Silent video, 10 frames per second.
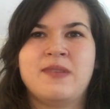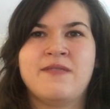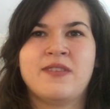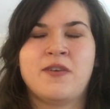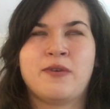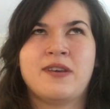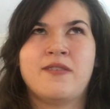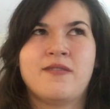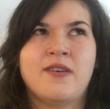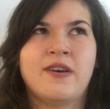even though he
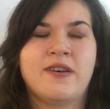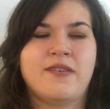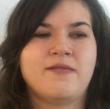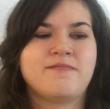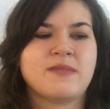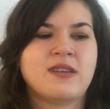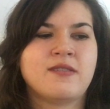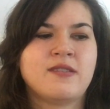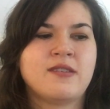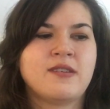had
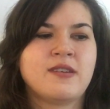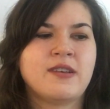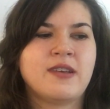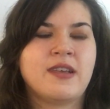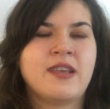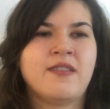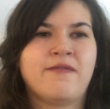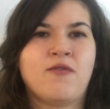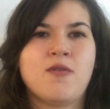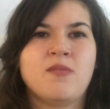in the
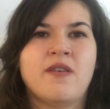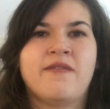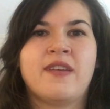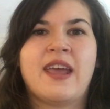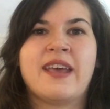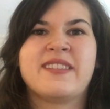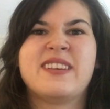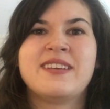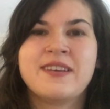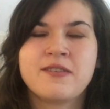form of
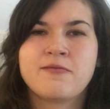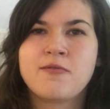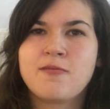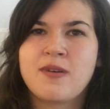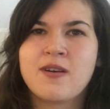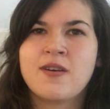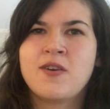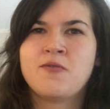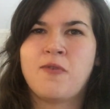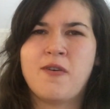Anthony Ingruber,
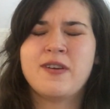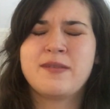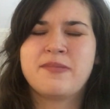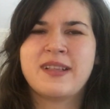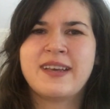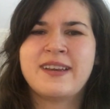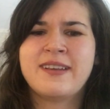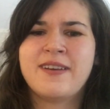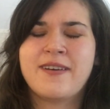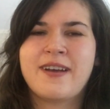who already played
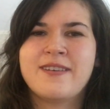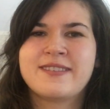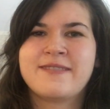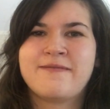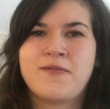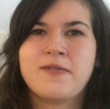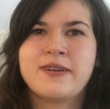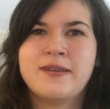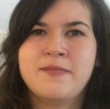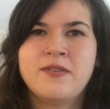a young Harrison
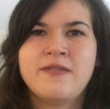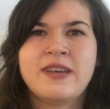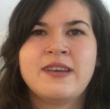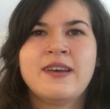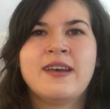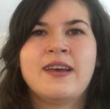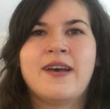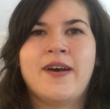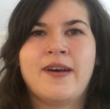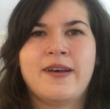Ford in a movie,
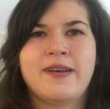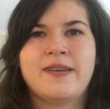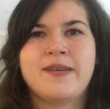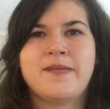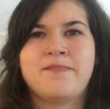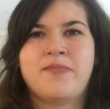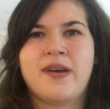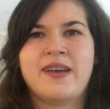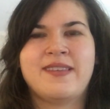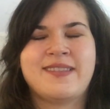
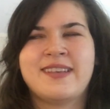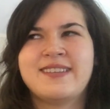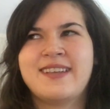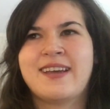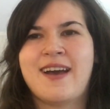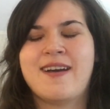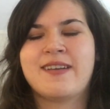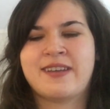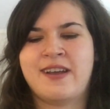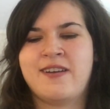but this
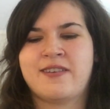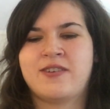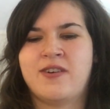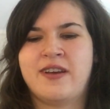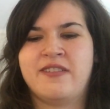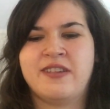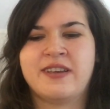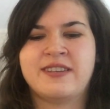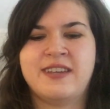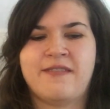iconic character, I
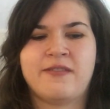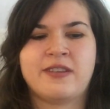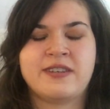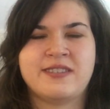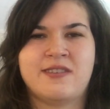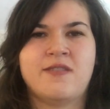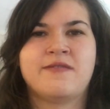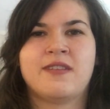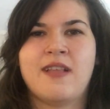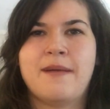think, definitely
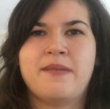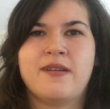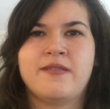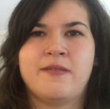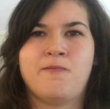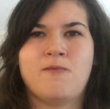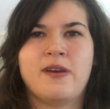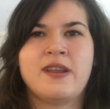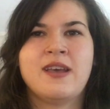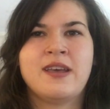deserved a lot better than
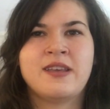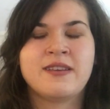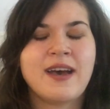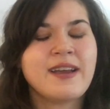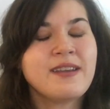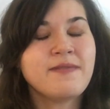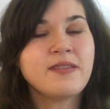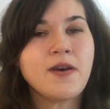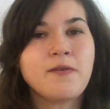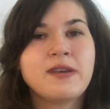what he got,
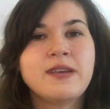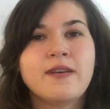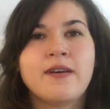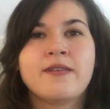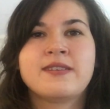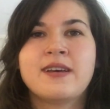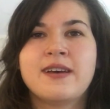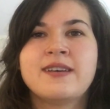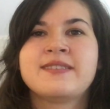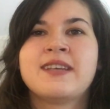even though he
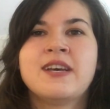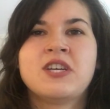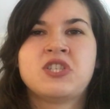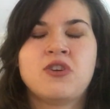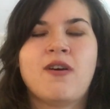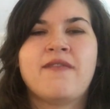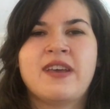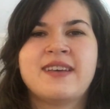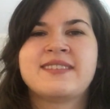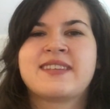does show off
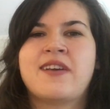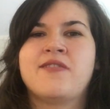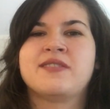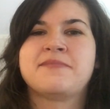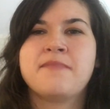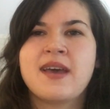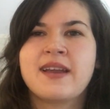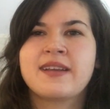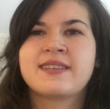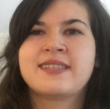his
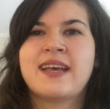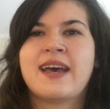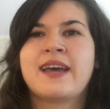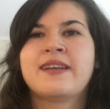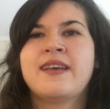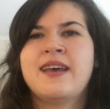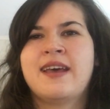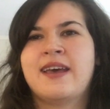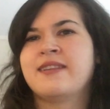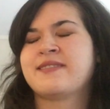charismatic side
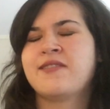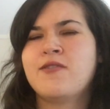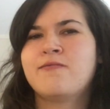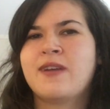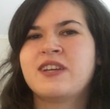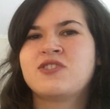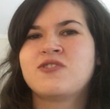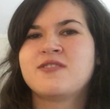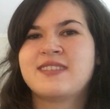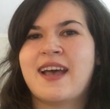and his Lone
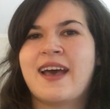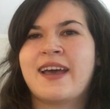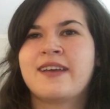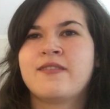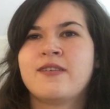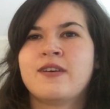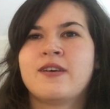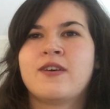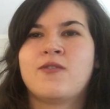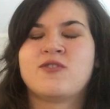Ranger side,
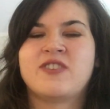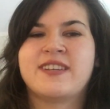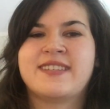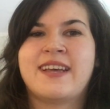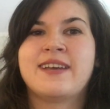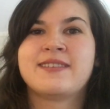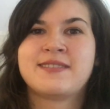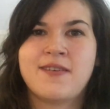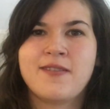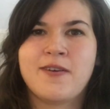or should I say
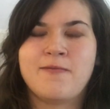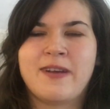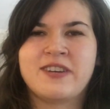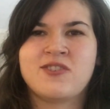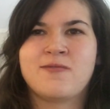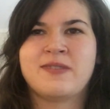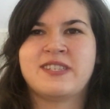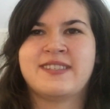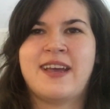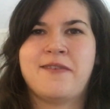Solo Ranger,
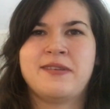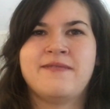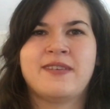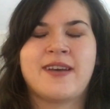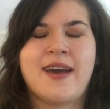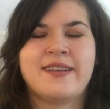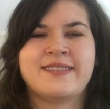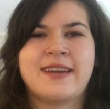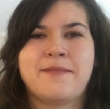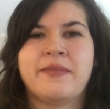which is how he even got
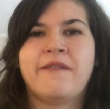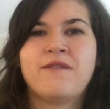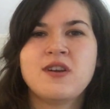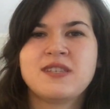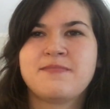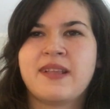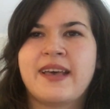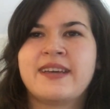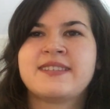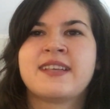his name in the first
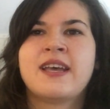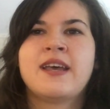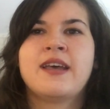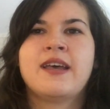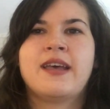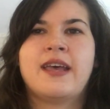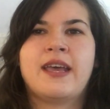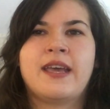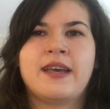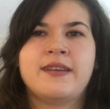place.
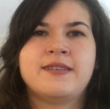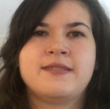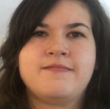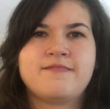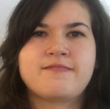And